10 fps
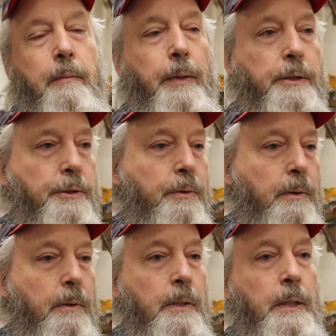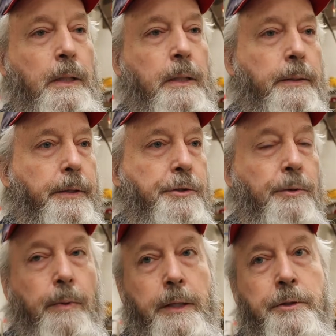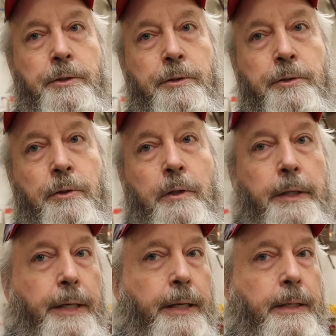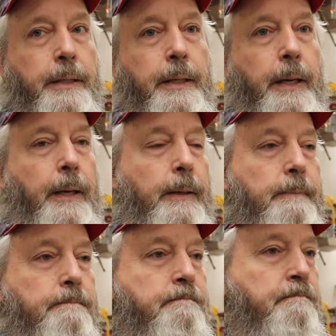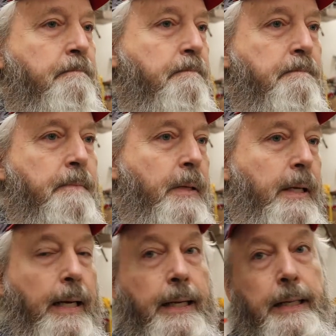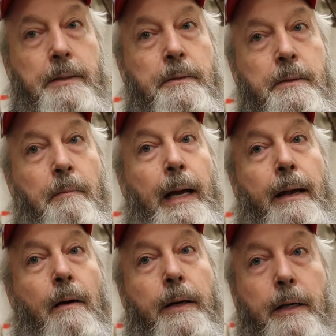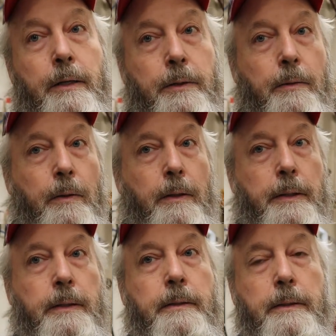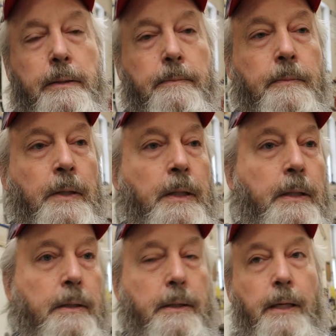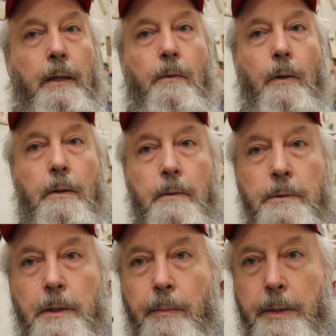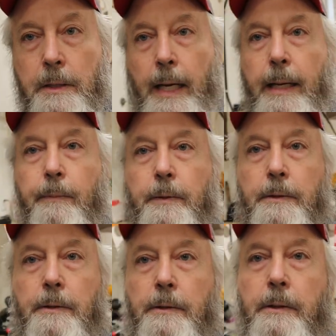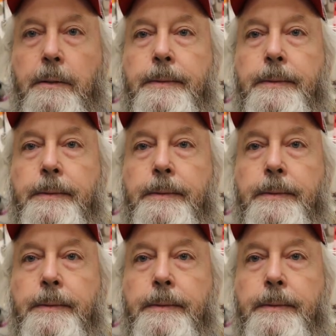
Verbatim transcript: make sure that your registers are clean, and that's about all you can do really. The ductwork on some of these campers is